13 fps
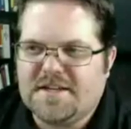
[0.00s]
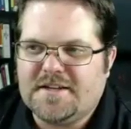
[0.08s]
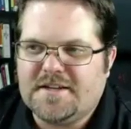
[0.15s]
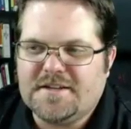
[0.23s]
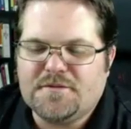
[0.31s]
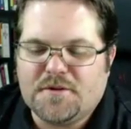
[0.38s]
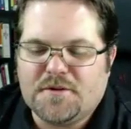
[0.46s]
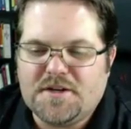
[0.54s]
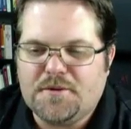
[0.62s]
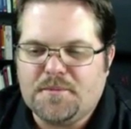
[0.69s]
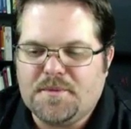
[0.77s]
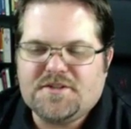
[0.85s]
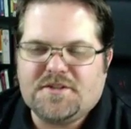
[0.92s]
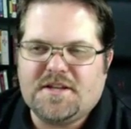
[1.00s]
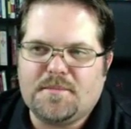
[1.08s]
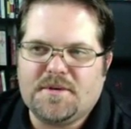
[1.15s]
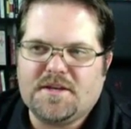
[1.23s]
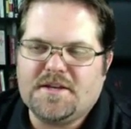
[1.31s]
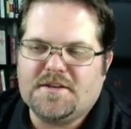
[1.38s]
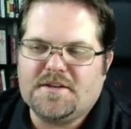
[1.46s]
and it's funny you mentioned that
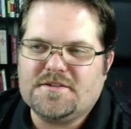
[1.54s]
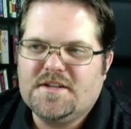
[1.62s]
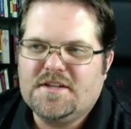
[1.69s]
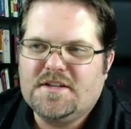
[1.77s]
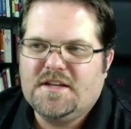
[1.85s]
because